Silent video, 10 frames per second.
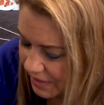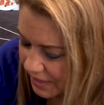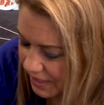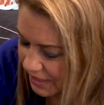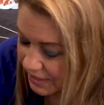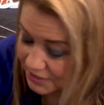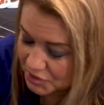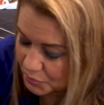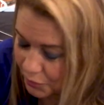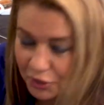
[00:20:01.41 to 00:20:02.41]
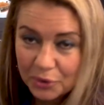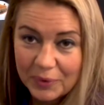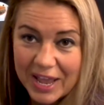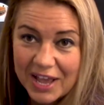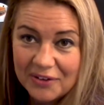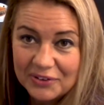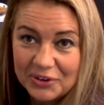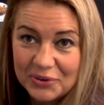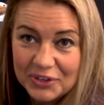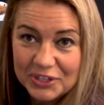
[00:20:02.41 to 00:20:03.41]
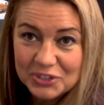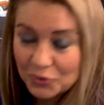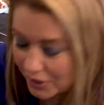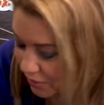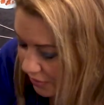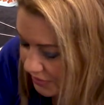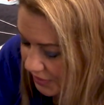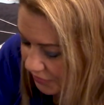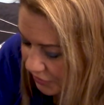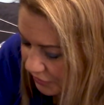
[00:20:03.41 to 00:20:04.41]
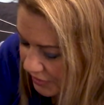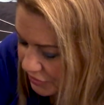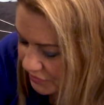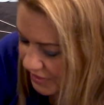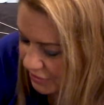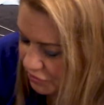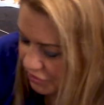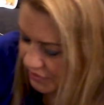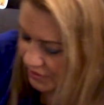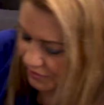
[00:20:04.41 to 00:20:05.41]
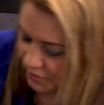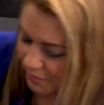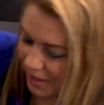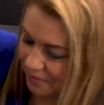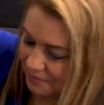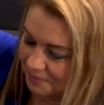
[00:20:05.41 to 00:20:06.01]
and it can swirl around and you can enjoy all the different creatures that you just learned about.